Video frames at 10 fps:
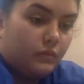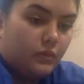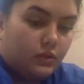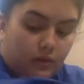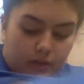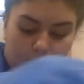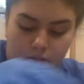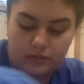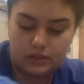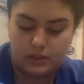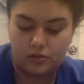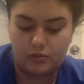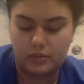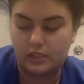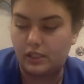So all that goes in the
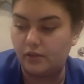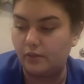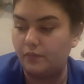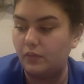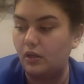sharps container.